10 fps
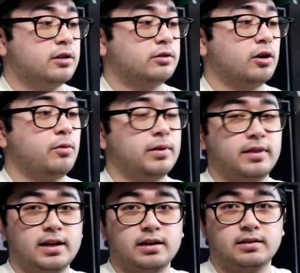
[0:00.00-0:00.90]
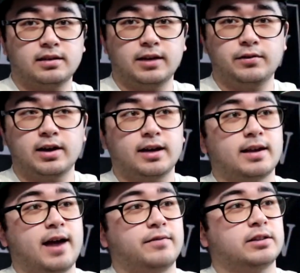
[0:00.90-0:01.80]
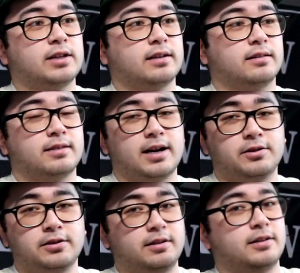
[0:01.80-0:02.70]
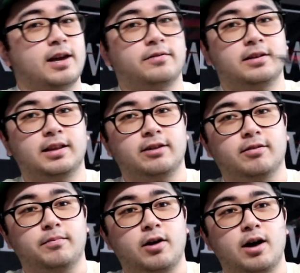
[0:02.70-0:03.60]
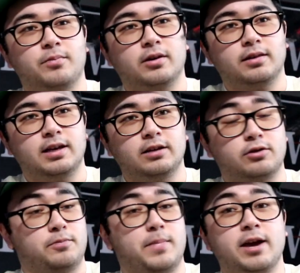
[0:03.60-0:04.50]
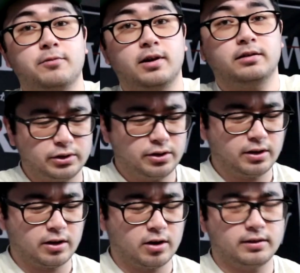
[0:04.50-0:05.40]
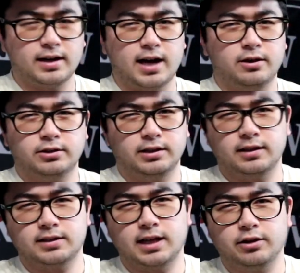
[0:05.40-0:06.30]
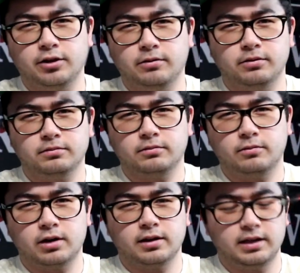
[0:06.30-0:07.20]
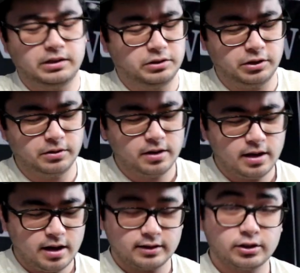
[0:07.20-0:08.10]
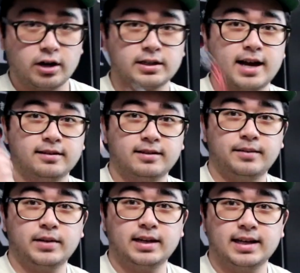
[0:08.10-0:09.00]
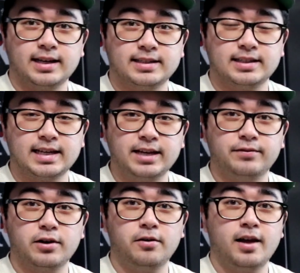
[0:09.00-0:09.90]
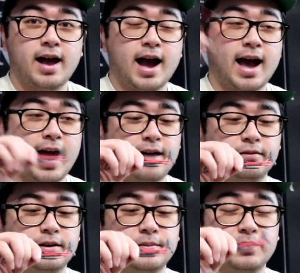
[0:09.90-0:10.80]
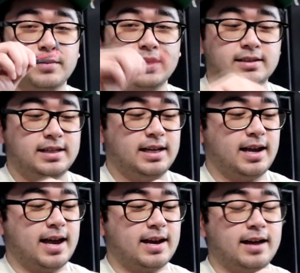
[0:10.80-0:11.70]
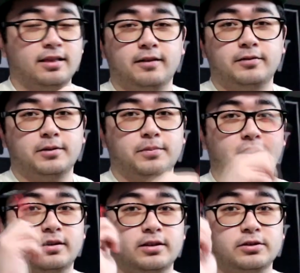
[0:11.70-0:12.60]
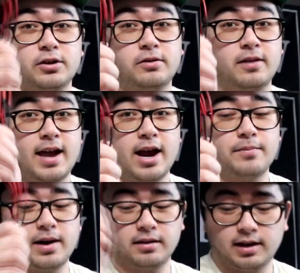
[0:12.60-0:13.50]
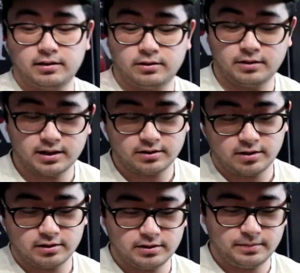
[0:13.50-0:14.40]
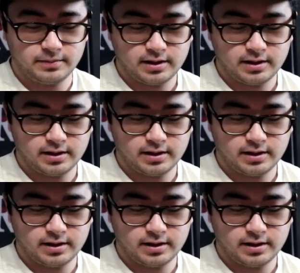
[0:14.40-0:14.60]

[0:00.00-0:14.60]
So with this, if you guys haven't checked this out, definitely cop one of these or make one. I'm sure you can contact NRG and they'll sell you one of these too. Josh has them in his Evo. I have them in my Z and I love them because there's no airbag light, so that's awesome.